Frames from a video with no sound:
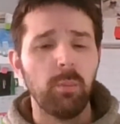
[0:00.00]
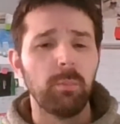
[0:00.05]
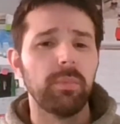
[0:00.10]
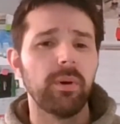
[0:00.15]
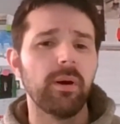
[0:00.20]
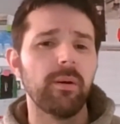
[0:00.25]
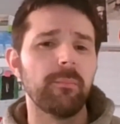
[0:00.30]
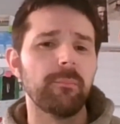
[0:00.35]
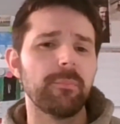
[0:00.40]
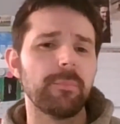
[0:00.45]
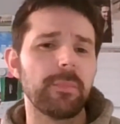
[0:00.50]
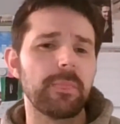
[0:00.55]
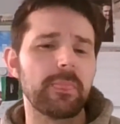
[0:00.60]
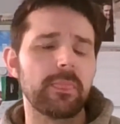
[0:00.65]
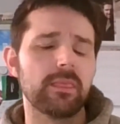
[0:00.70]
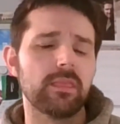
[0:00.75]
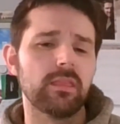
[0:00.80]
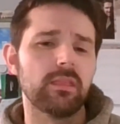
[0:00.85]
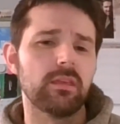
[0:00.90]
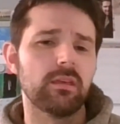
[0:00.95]
But
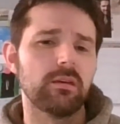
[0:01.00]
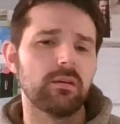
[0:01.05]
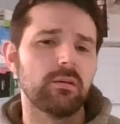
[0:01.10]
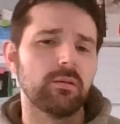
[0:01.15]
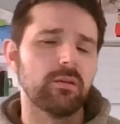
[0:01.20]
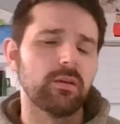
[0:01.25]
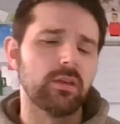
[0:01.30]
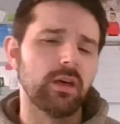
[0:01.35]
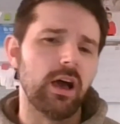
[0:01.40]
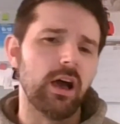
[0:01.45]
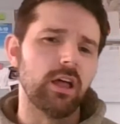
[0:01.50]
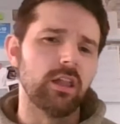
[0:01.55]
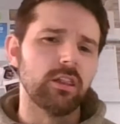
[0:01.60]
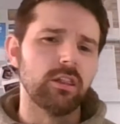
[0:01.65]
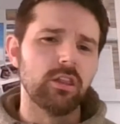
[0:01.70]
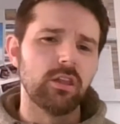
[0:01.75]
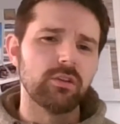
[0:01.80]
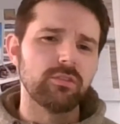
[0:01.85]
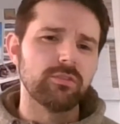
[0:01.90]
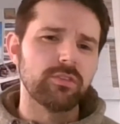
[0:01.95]
a
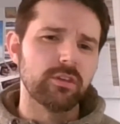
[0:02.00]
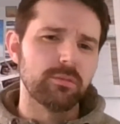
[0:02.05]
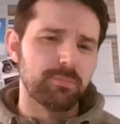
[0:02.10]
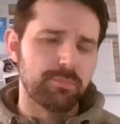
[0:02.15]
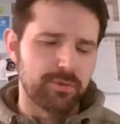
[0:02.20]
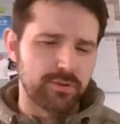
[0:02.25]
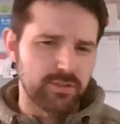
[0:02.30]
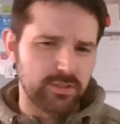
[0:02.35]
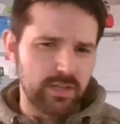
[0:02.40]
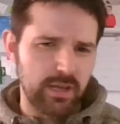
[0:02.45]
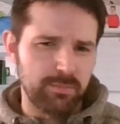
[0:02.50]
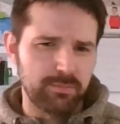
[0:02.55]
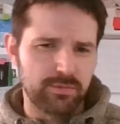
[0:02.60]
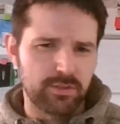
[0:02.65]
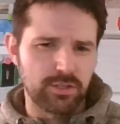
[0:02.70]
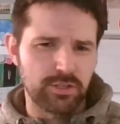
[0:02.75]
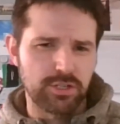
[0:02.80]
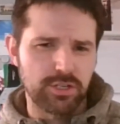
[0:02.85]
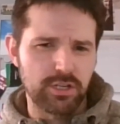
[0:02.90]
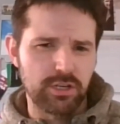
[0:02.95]
lot of the
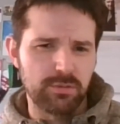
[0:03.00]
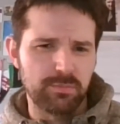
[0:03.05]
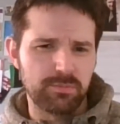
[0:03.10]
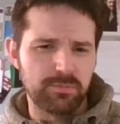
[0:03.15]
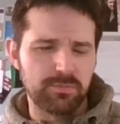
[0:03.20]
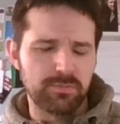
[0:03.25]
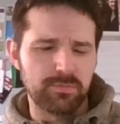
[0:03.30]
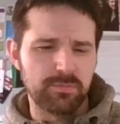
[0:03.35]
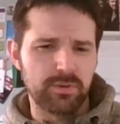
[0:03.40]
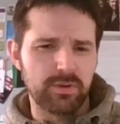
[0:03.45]
preceptorship